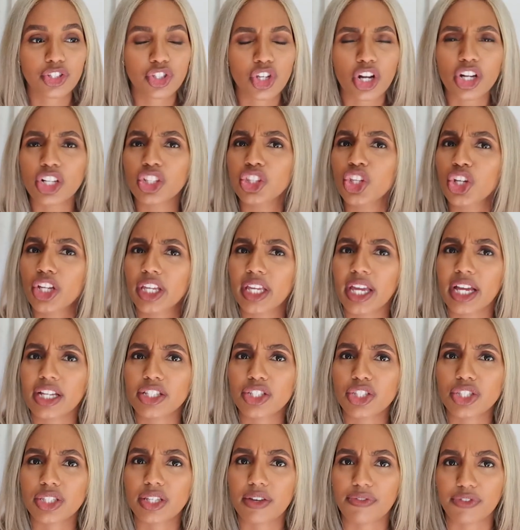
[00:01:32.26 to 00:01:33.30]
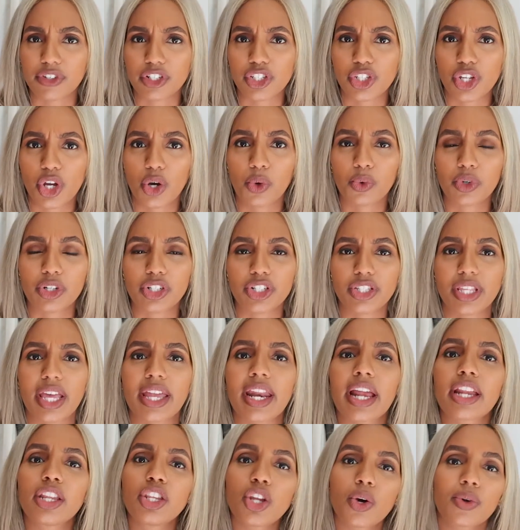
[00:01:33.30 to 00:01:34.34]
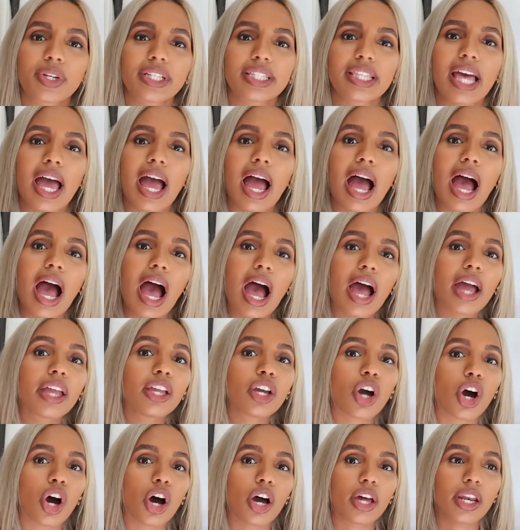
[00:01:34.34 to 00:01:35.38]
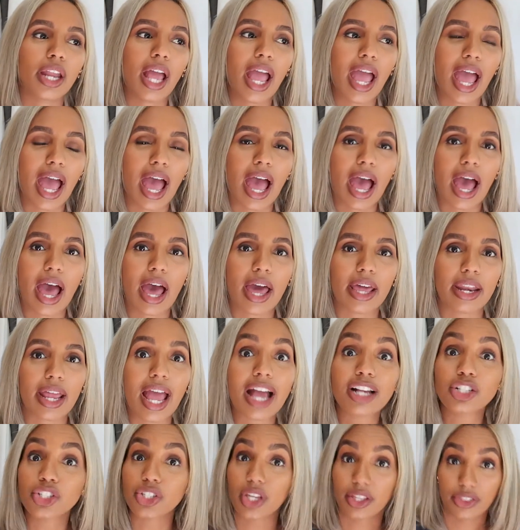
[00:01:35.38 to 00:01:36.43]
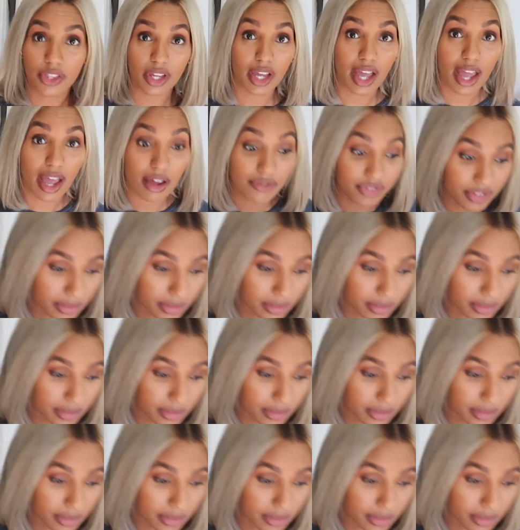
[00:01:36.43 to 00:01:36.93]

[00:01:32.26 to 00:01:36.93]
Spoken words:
started looking at different toners and I noticed that Ion had, actually I think I have